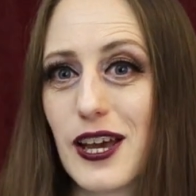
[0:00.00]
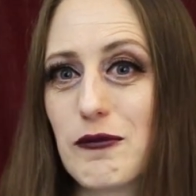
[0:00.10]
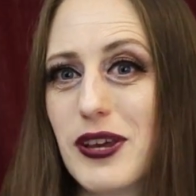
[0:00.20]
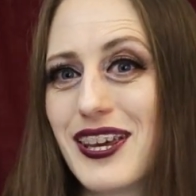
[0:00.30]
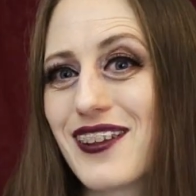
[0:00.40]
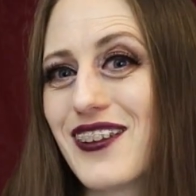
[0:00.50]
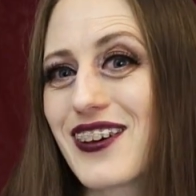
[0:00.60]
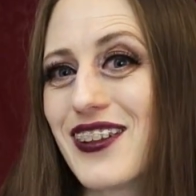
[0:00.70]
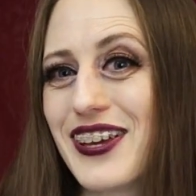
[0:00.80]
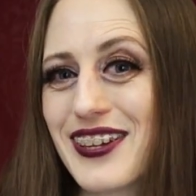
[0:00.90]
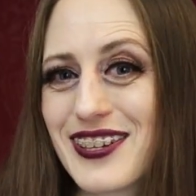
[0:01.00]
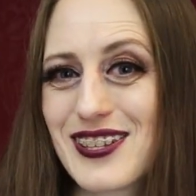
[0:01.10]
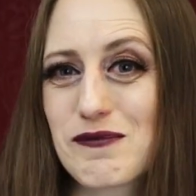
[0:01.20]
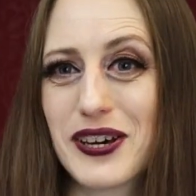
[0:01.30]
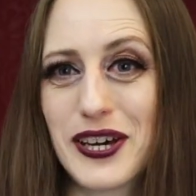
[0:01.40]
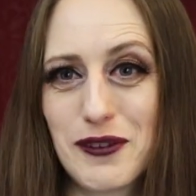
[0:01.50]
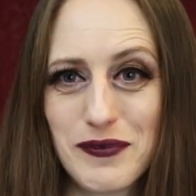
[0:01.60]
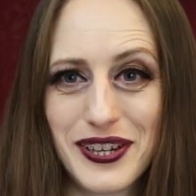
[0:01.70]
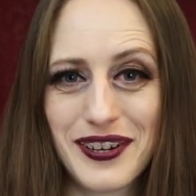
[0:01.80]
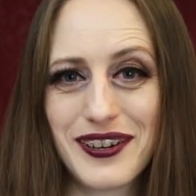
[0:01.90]
and make it look like it does behind
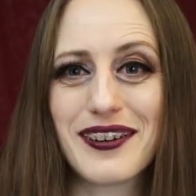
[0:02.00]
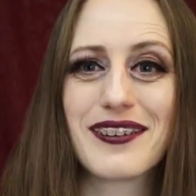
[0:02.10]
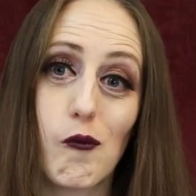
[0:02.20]
me here.